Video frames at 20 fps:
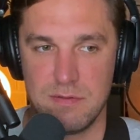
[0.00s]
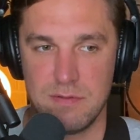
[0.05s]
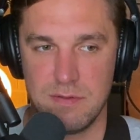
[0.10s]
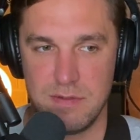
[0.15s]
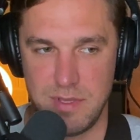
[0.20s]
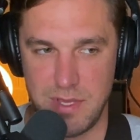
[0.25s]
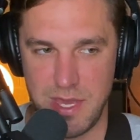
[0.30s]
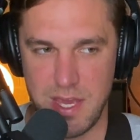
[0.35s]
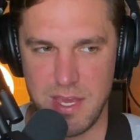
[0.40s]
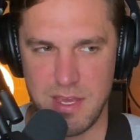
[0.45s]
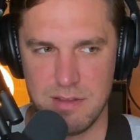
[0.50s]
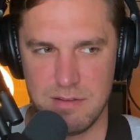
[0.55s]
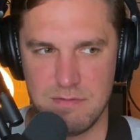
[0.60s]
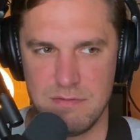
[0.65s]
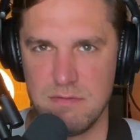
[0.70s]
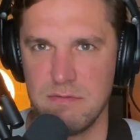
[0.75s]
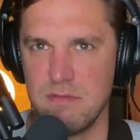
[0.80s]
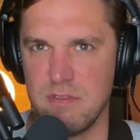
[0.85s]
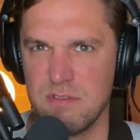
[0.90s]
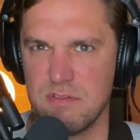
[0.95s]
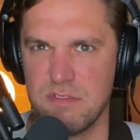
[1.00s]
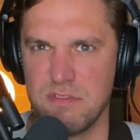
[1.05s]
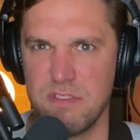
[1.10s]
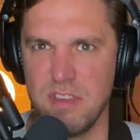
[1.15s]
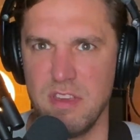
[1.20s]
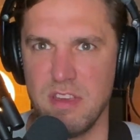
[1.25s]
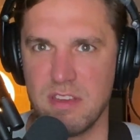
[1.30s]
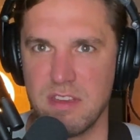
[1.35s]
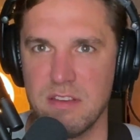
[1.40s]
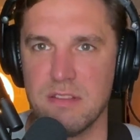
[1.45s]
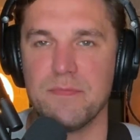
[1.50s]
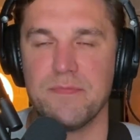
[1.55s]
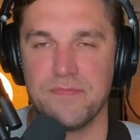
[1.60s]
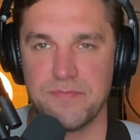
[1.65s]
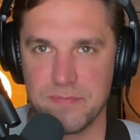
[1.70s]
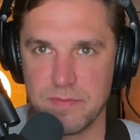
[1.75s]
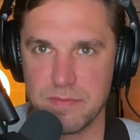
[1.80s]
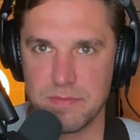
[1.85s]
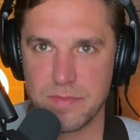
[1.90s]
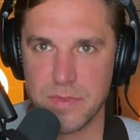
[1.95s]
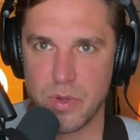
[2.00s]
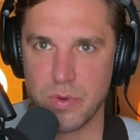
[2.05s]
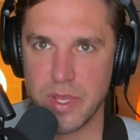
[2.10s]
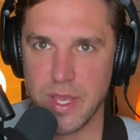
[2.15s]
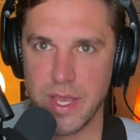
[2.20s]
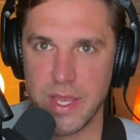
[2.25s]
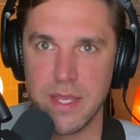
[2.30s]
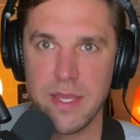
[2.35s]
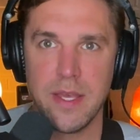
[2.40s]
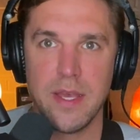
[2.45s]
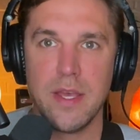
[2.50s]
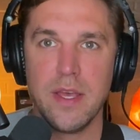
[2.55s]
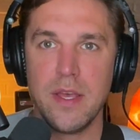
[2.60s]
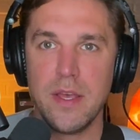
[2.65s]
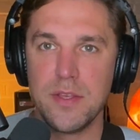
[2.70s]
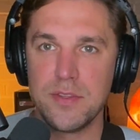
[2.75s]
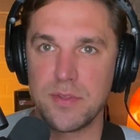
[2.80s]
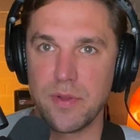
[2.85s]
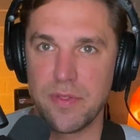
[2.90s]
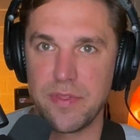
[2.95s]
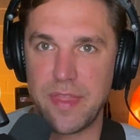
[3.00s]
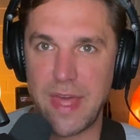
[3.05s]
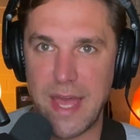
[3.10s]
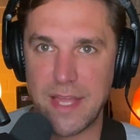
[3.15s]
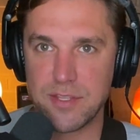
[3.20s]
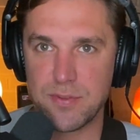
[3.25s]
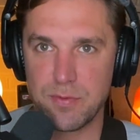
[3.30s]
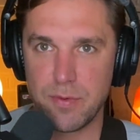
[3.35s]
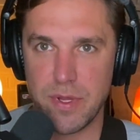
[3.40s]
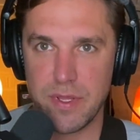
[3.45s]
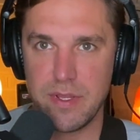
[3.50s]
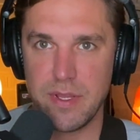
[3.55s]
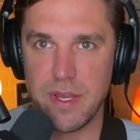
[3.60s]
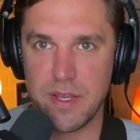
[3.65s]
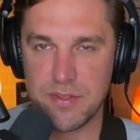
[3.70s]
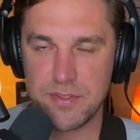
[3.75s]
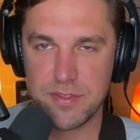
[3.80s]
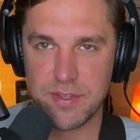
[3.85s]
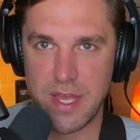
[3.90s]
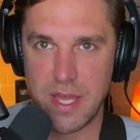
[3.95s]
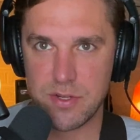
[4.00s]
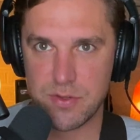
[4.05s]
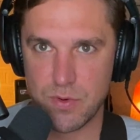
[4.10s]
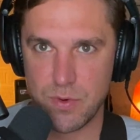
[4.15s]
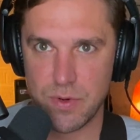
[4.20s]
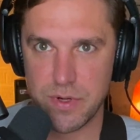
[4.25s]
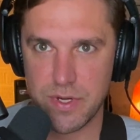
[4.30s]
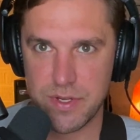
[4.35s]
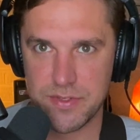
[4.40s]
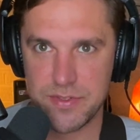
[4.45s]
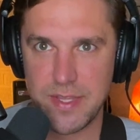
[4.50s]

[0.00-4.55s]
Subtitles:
Yeah, it's thick. Okay, so that's what a slash chord is.